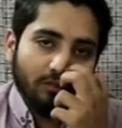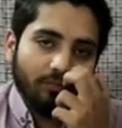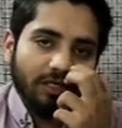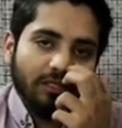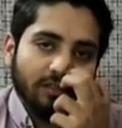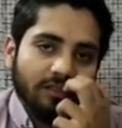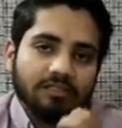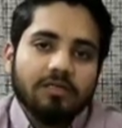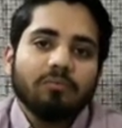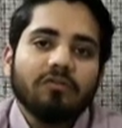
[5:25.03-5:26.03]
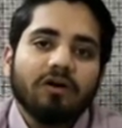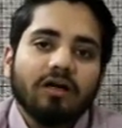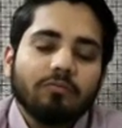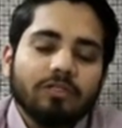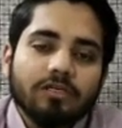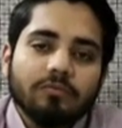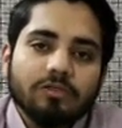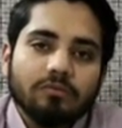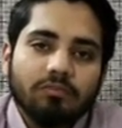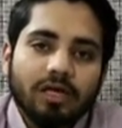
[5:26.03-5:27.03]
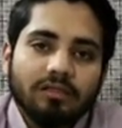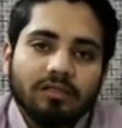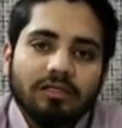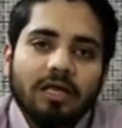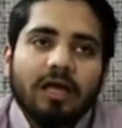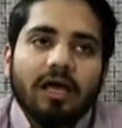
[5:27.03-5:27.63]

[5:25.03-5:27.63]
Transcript: by the simplified Bishop's method,